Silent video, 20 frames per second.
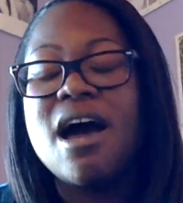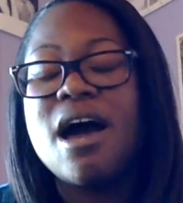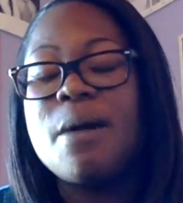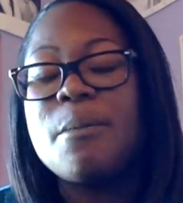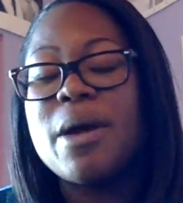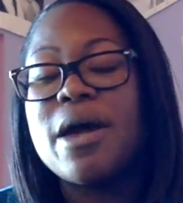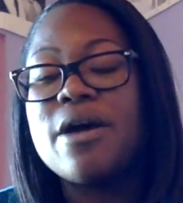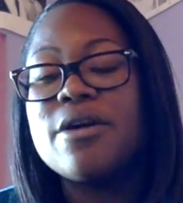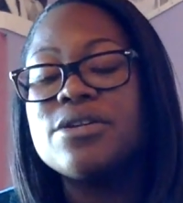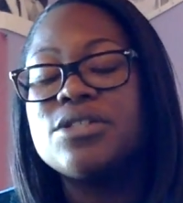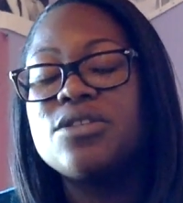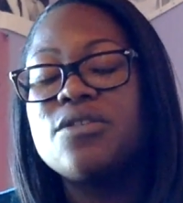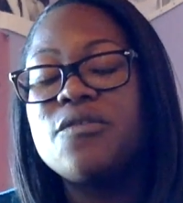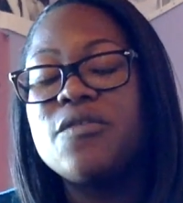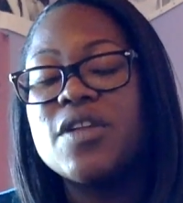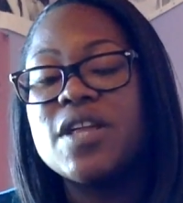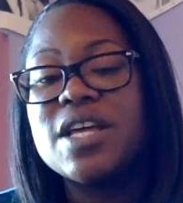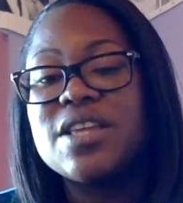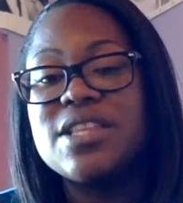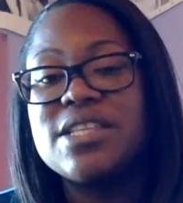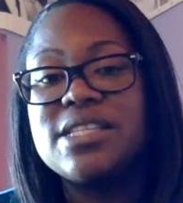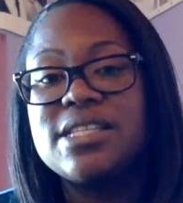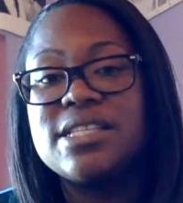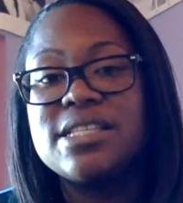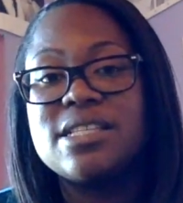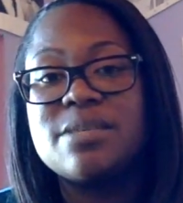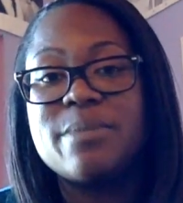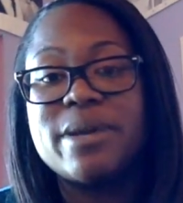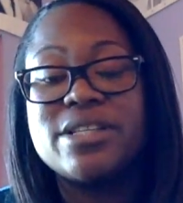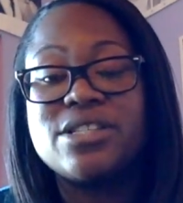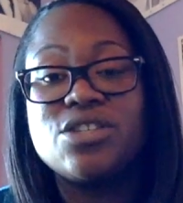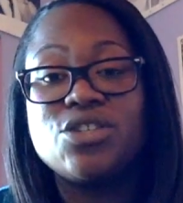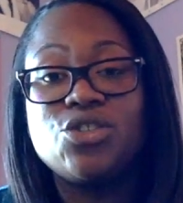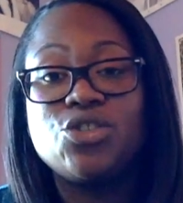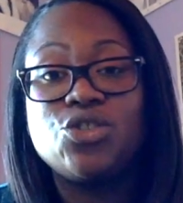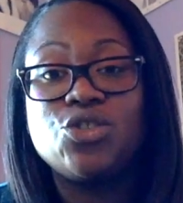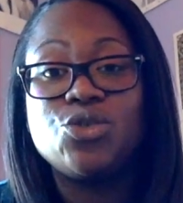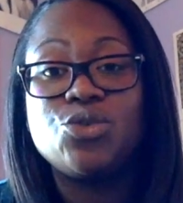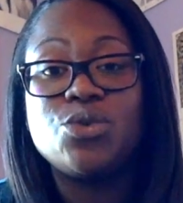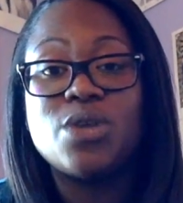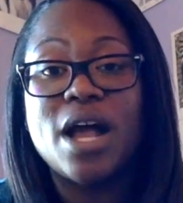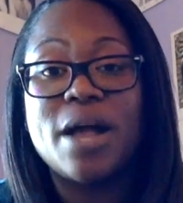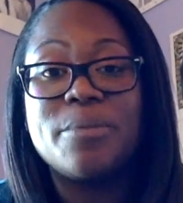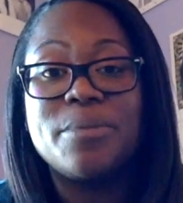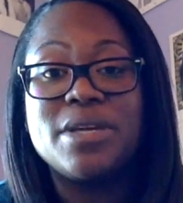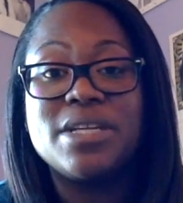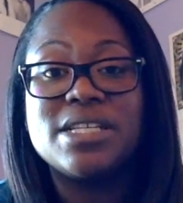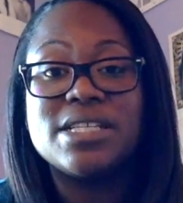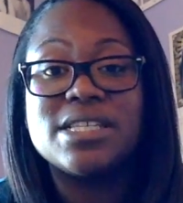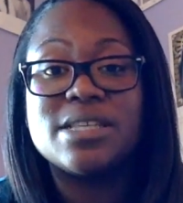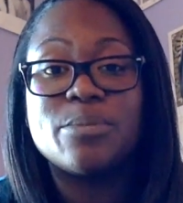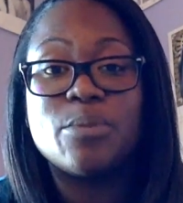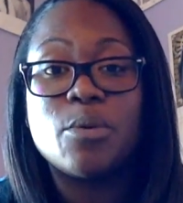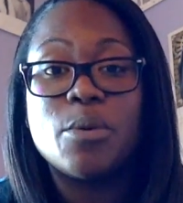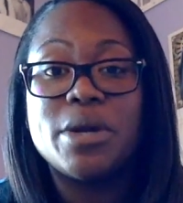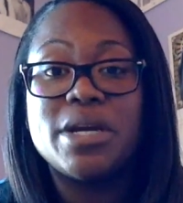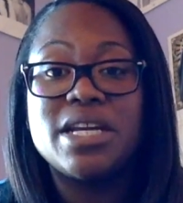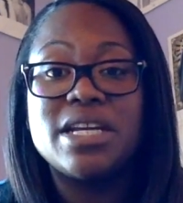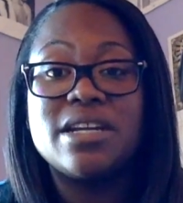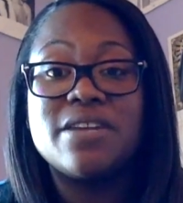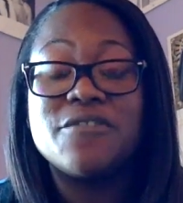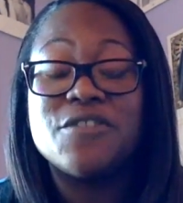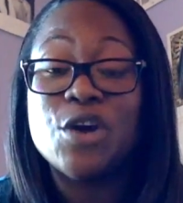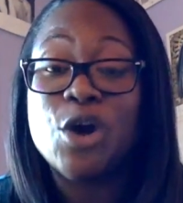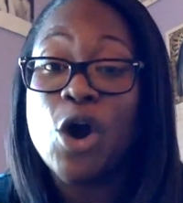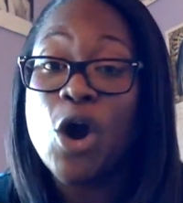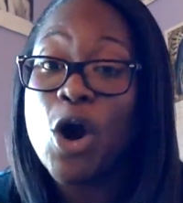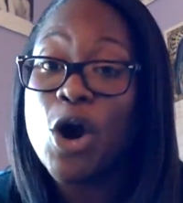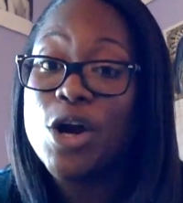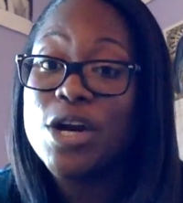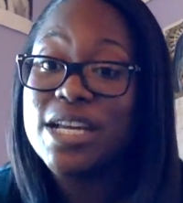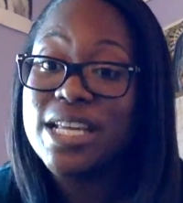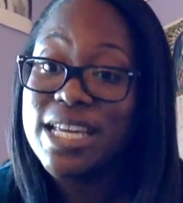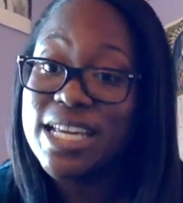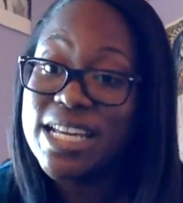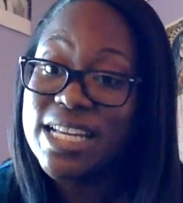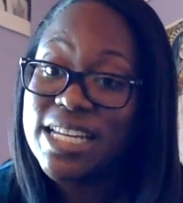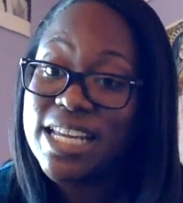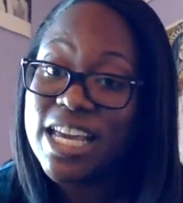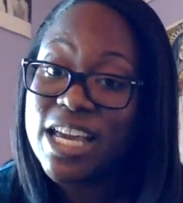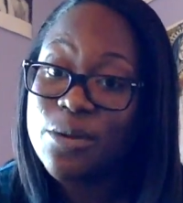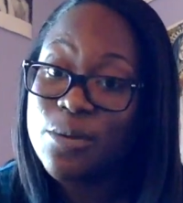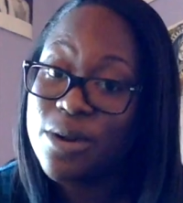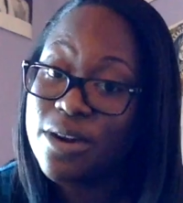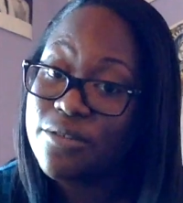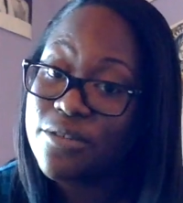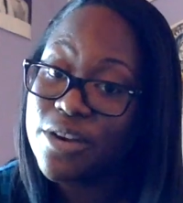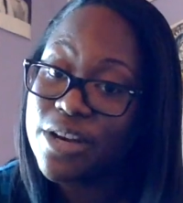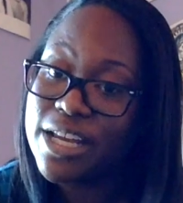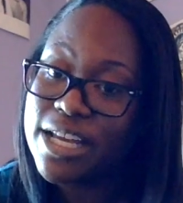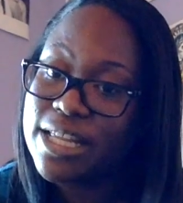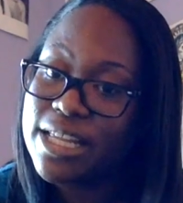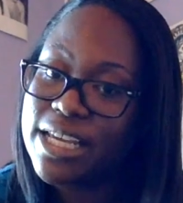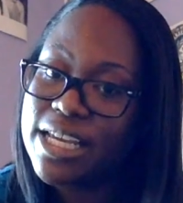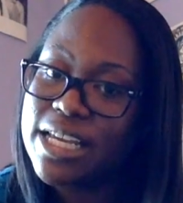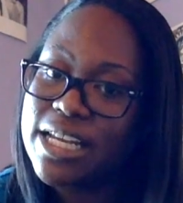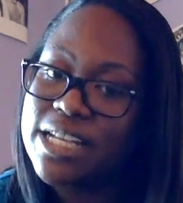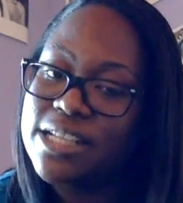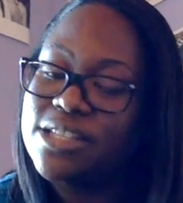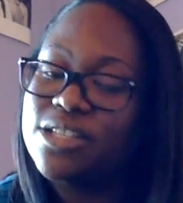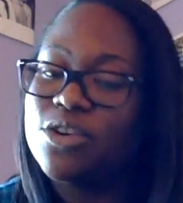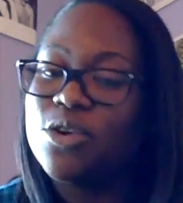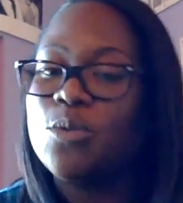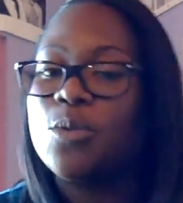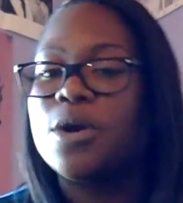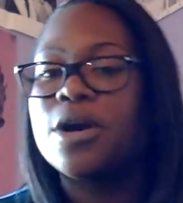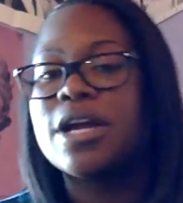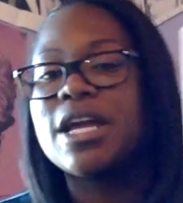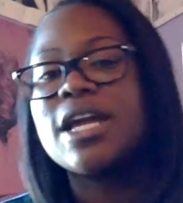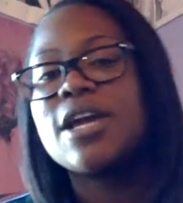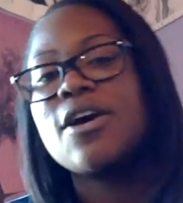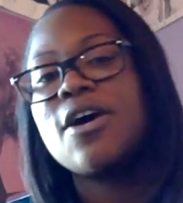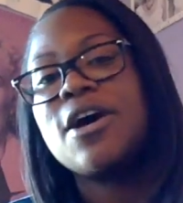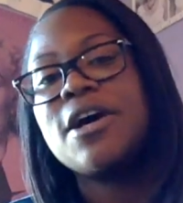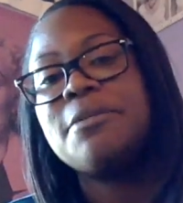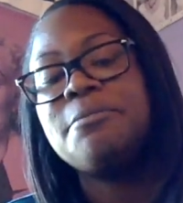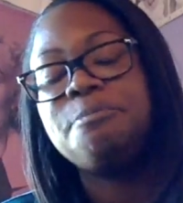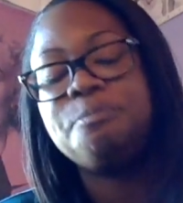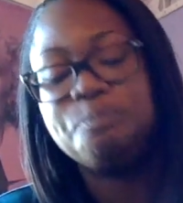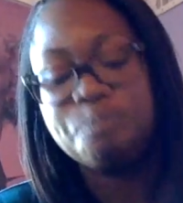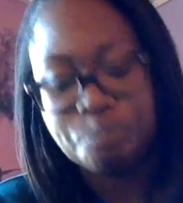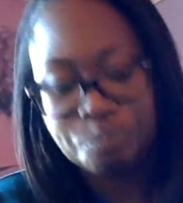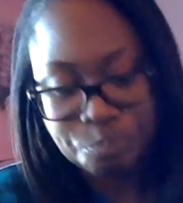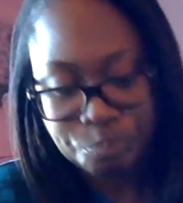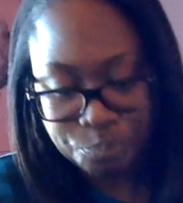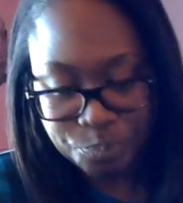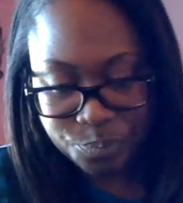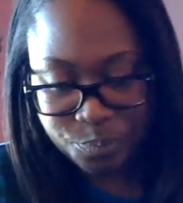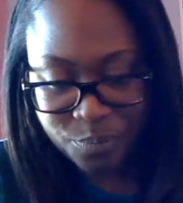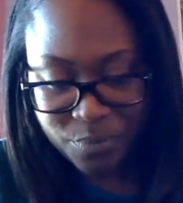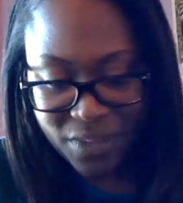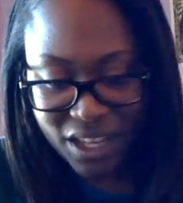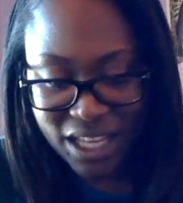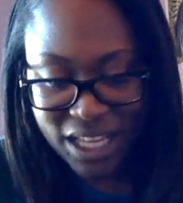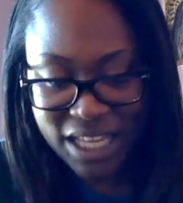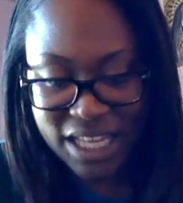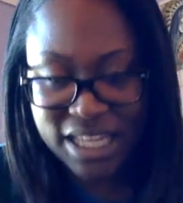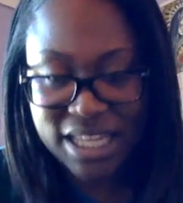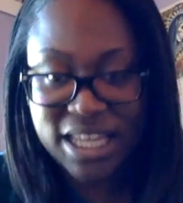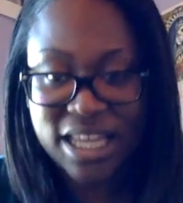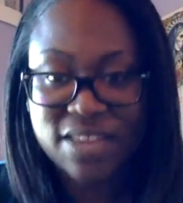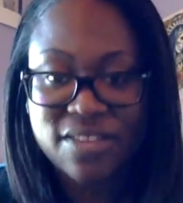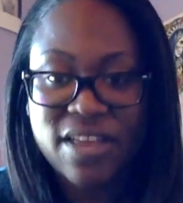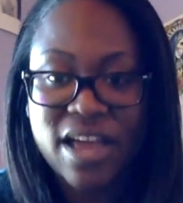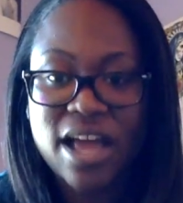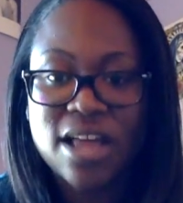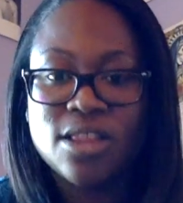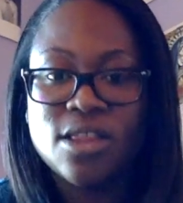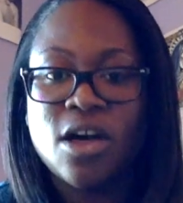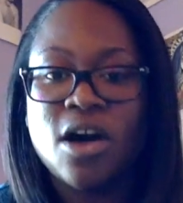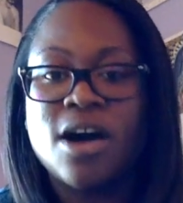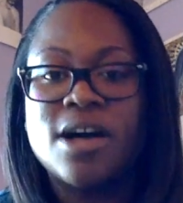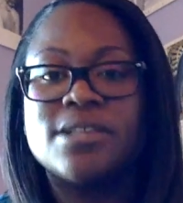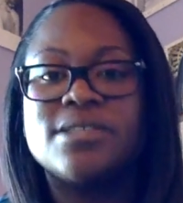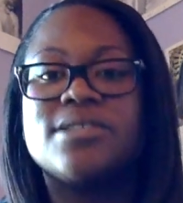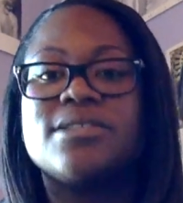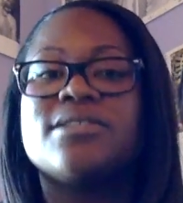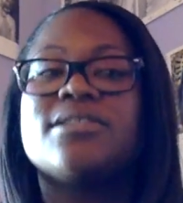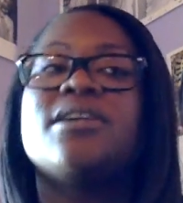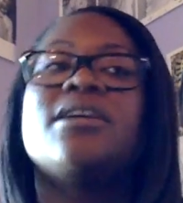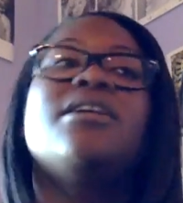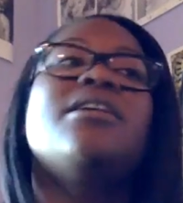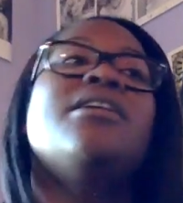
Um, I also feel like this is a message to not be disappointed if your heart healing, whatever healing it is you're working on, healing that loss